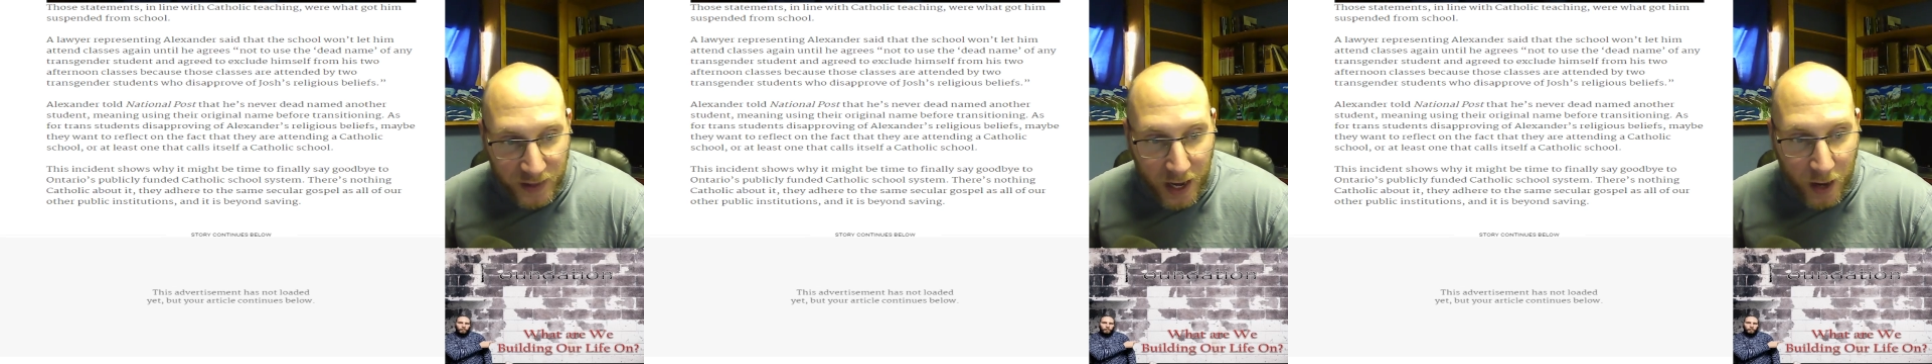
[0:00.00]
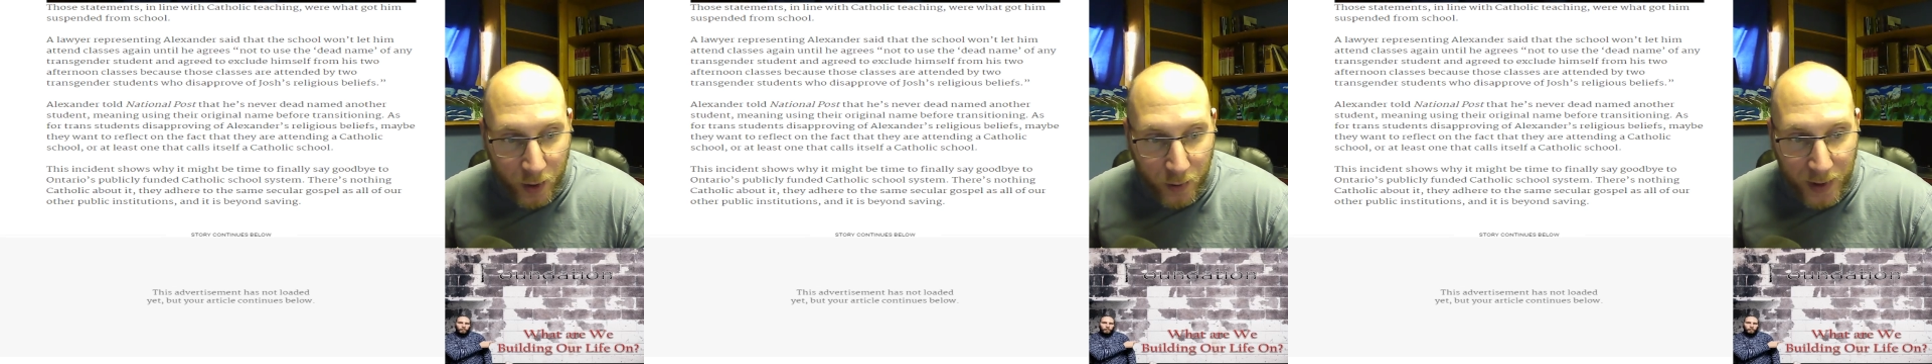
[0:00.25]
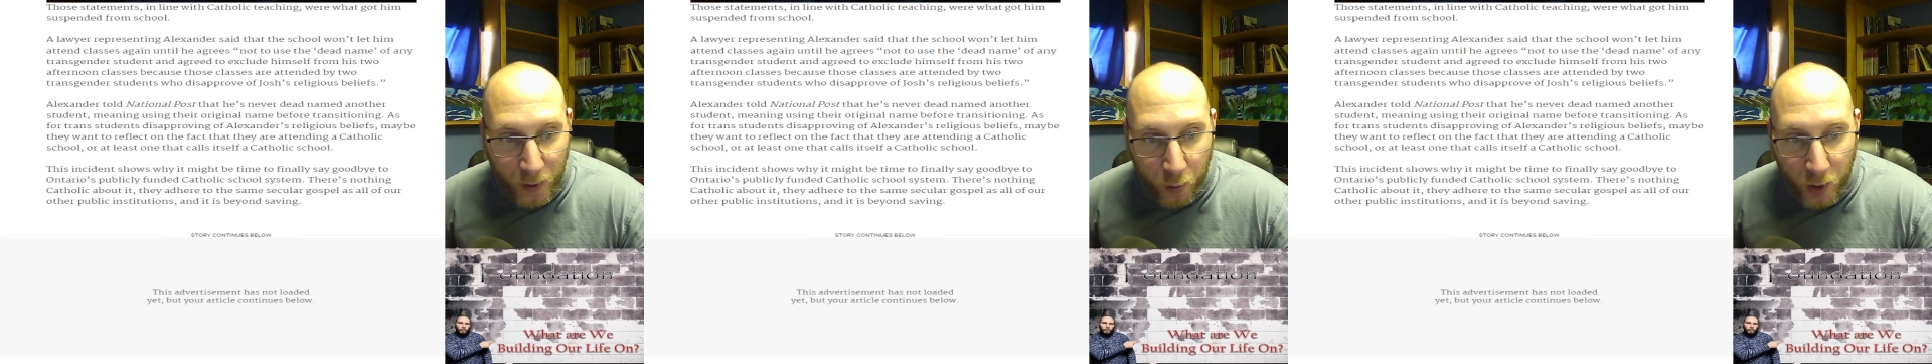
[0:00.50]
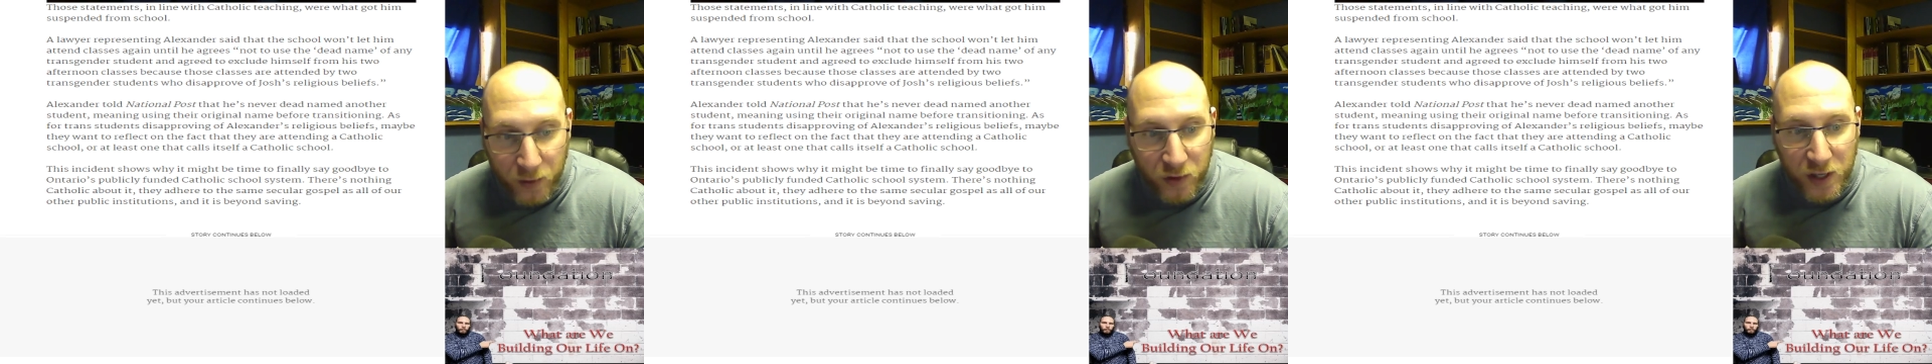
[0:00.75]
Now, I want to make
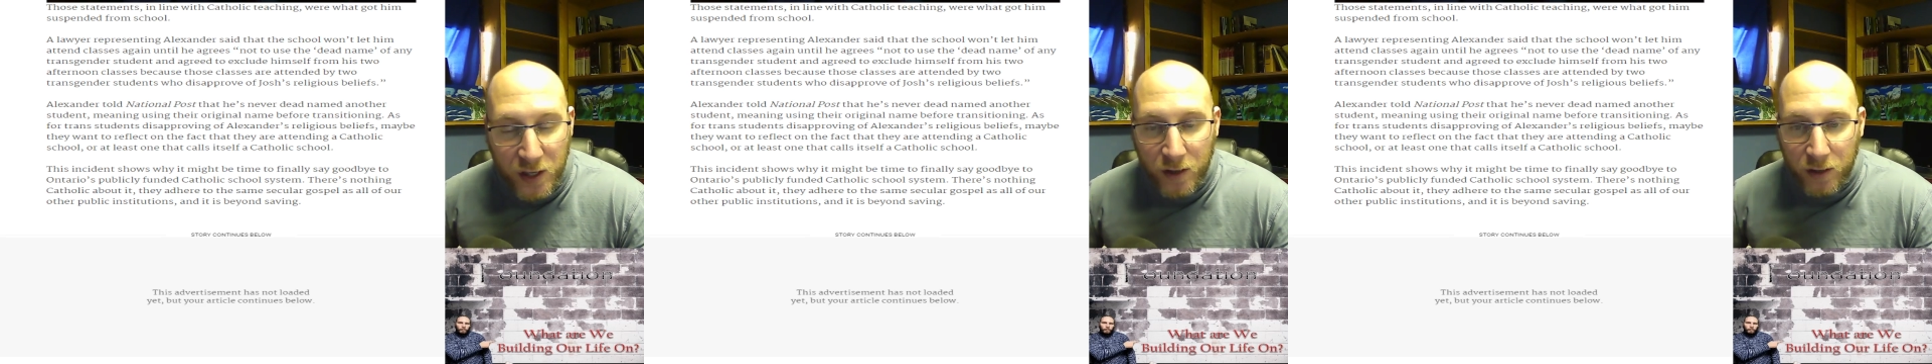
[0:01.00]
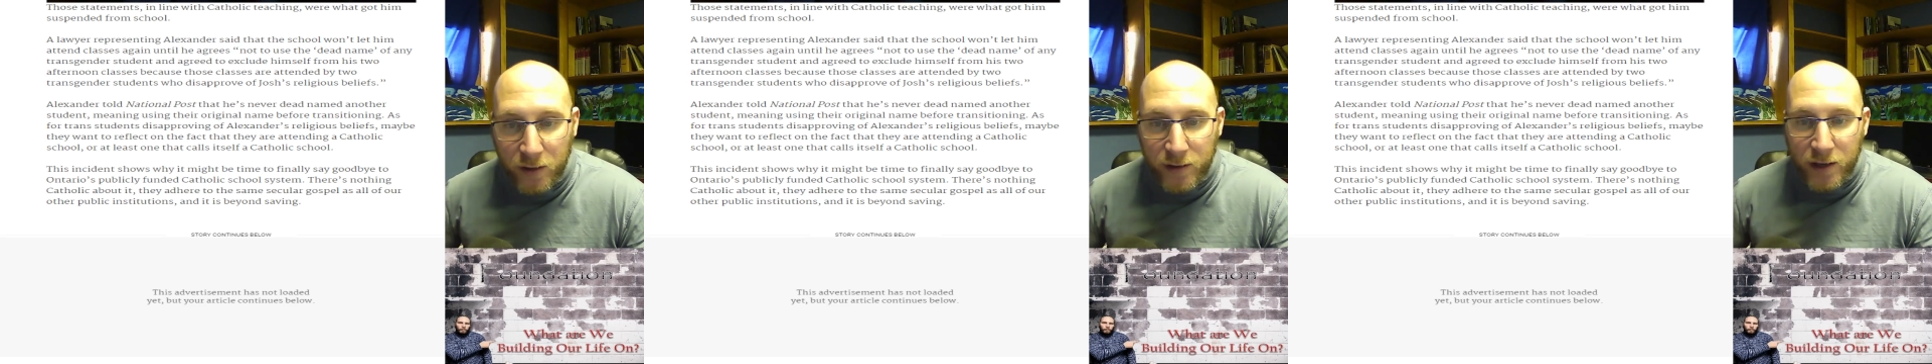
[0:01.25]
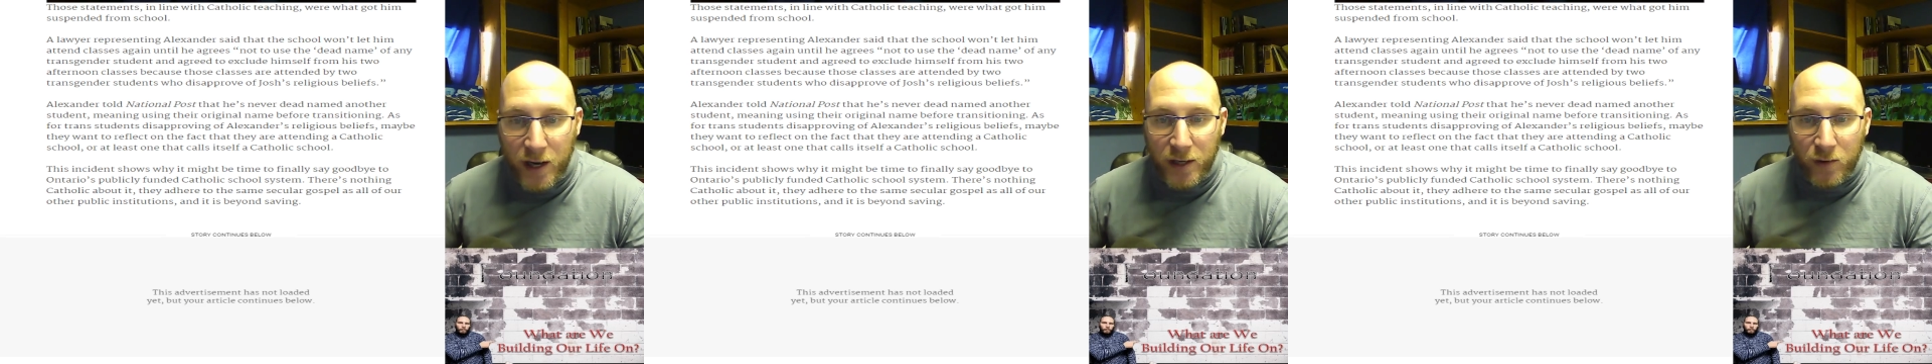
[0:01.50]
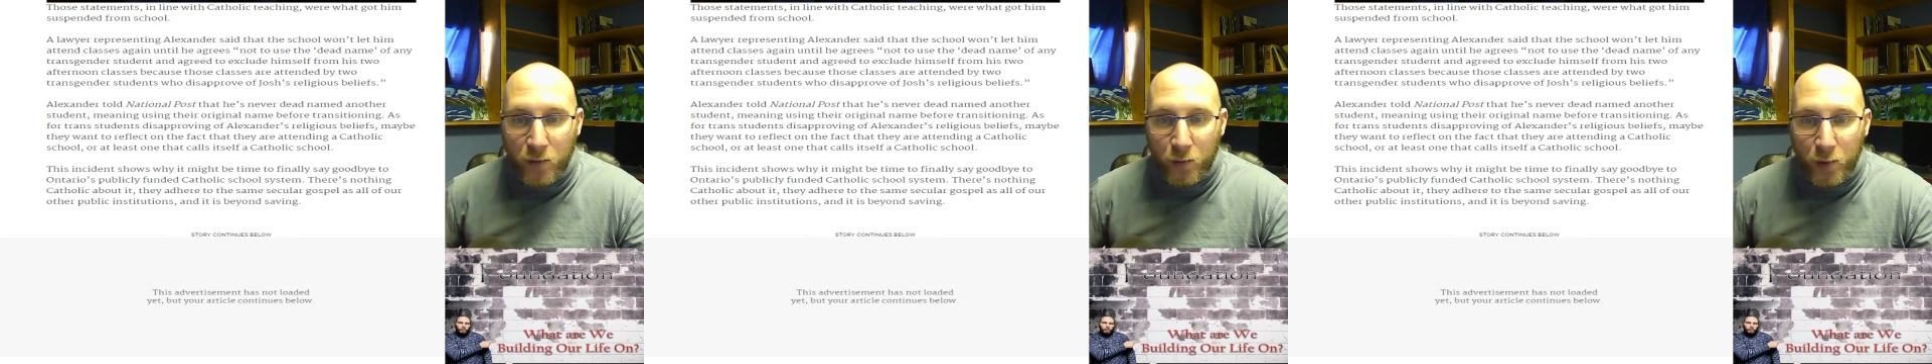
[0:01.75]
one thing clear here. I
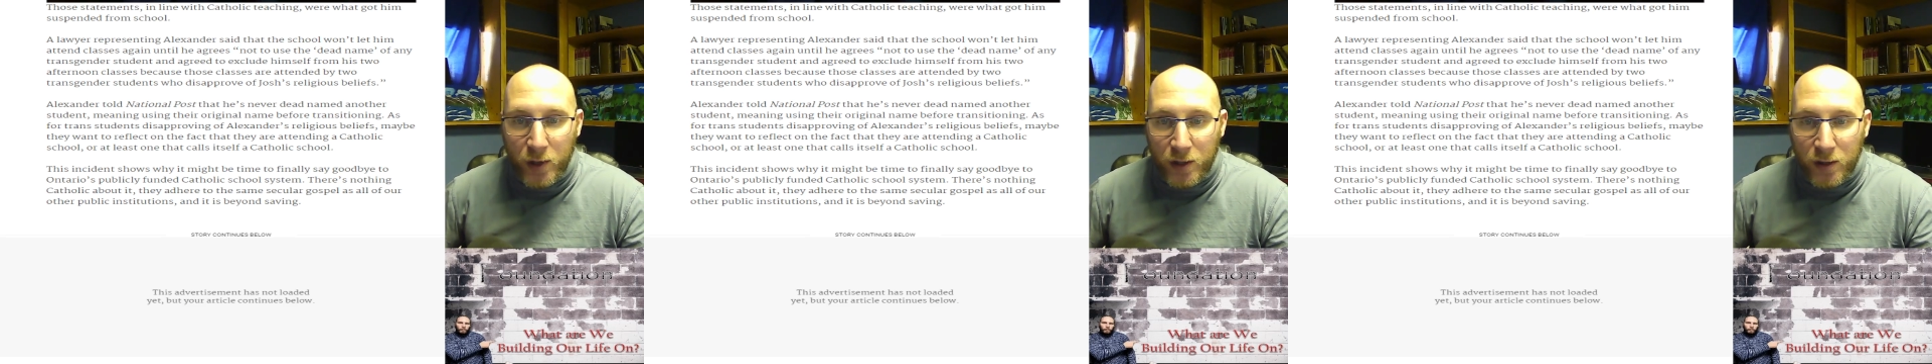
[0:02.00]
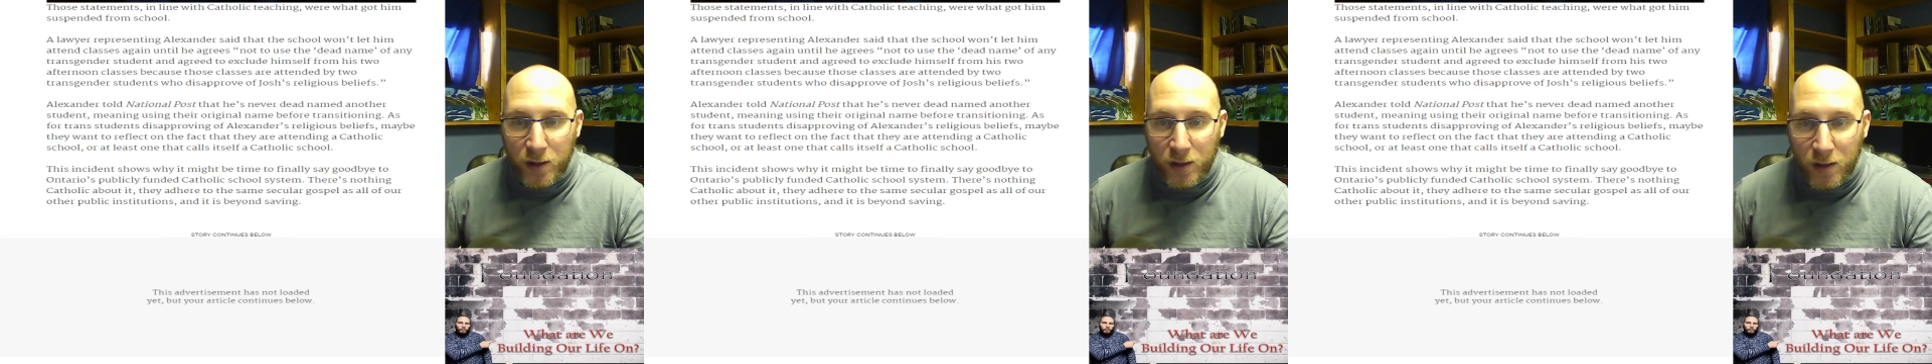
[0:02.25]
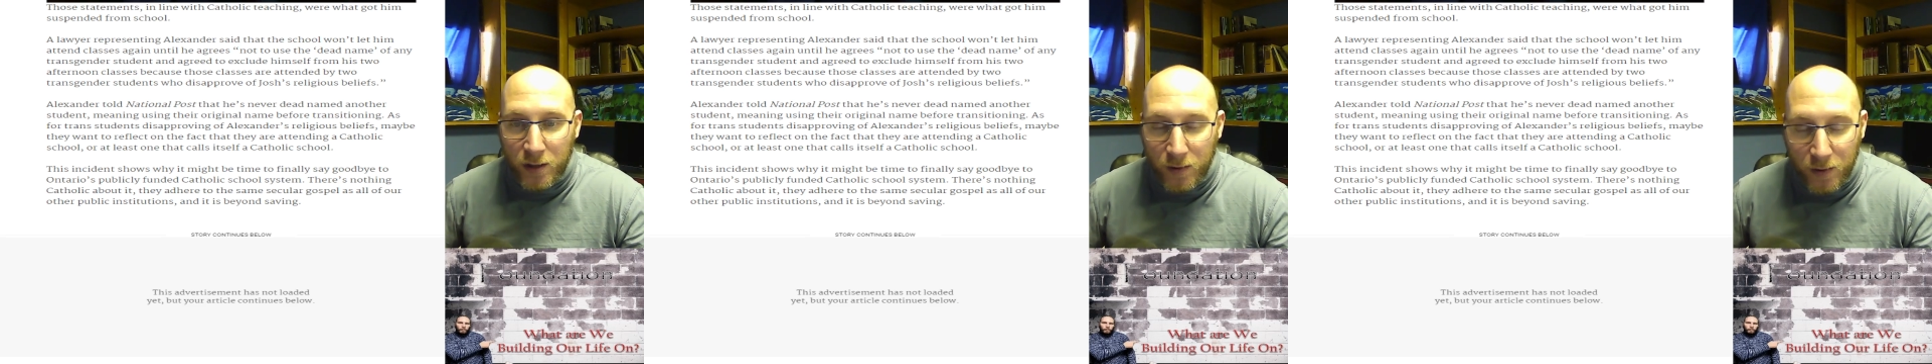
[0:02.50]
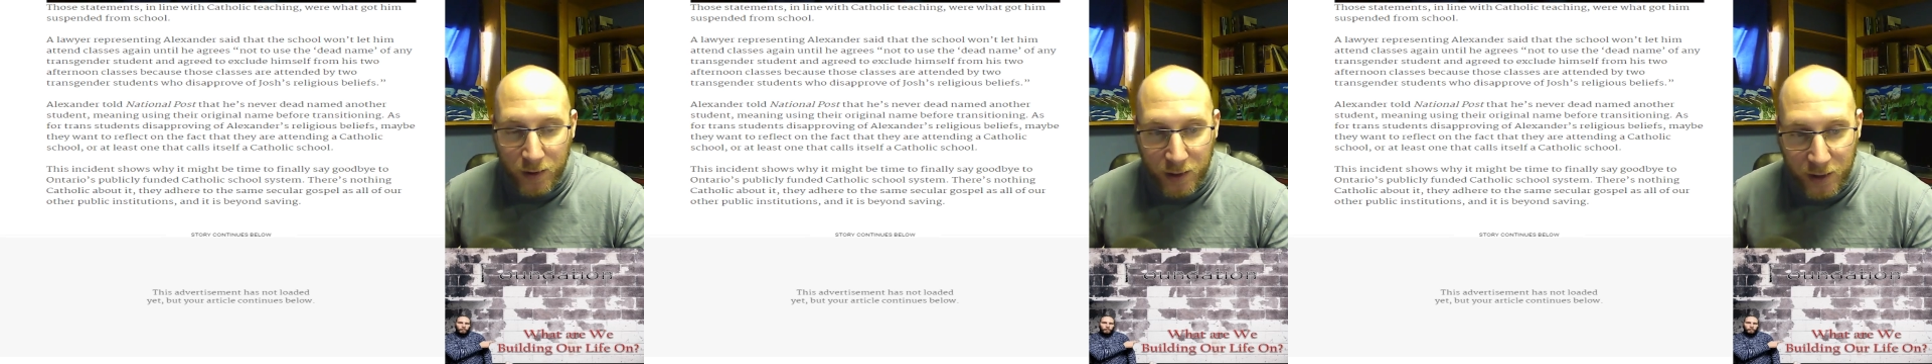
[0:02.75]
didn't read it
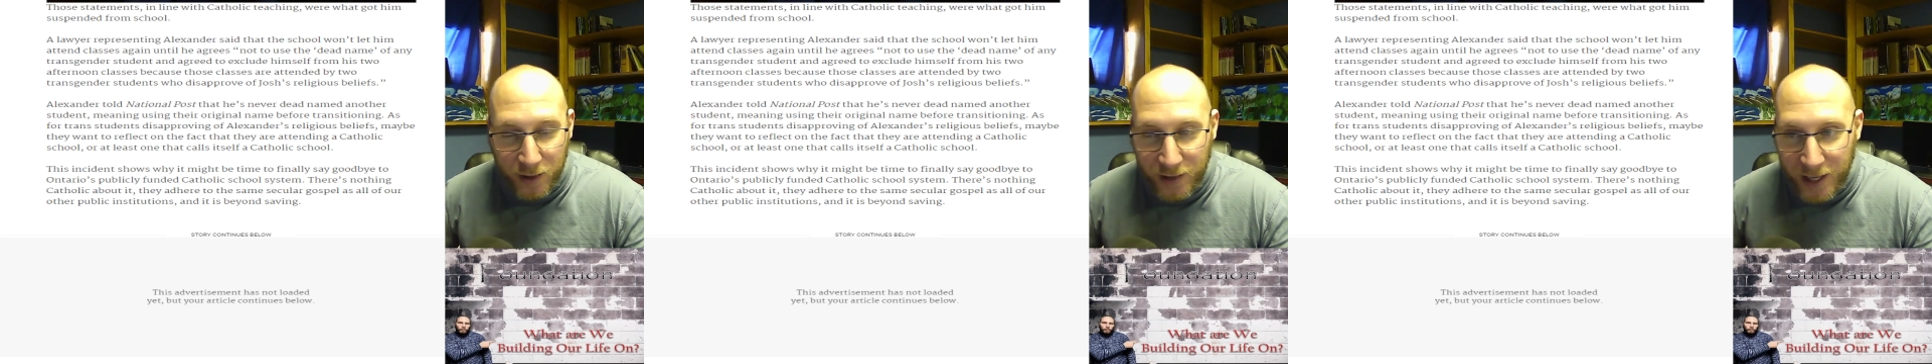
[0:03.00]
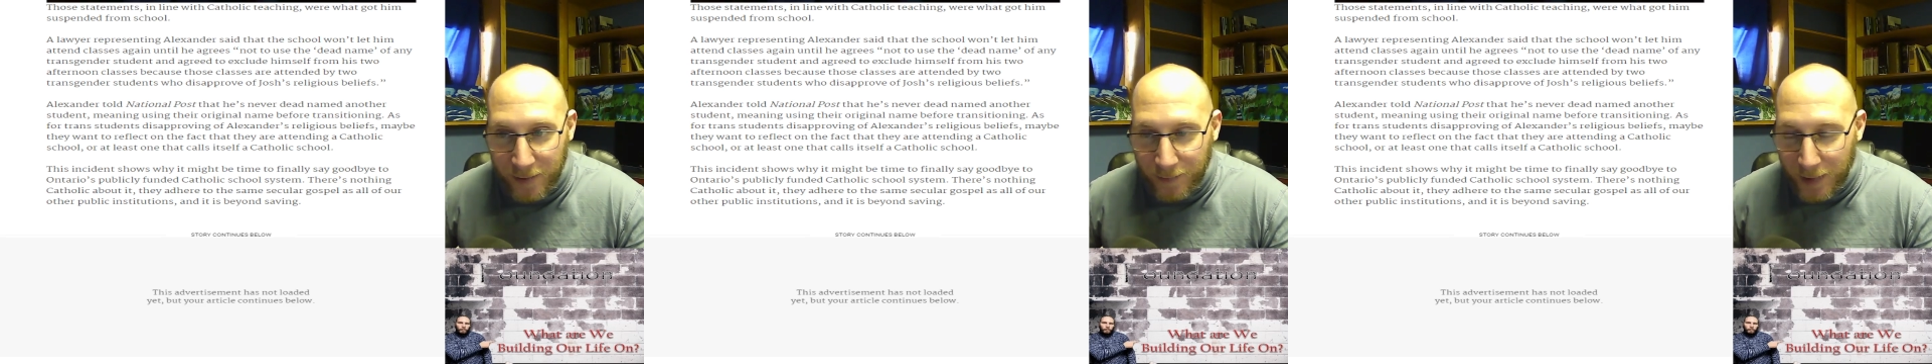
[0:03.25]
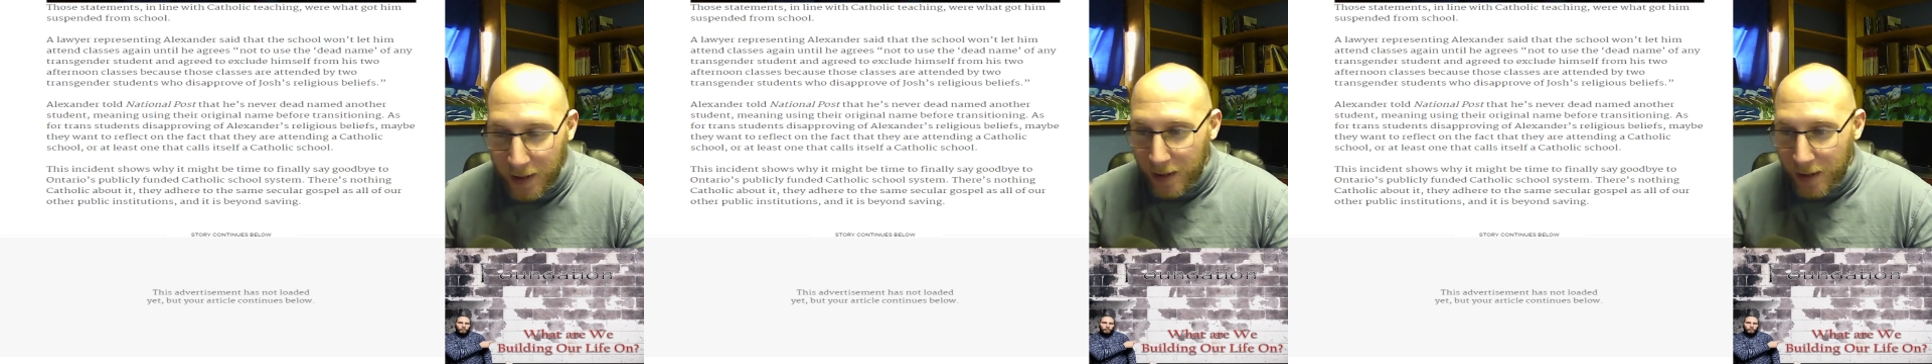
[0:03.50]
there yet.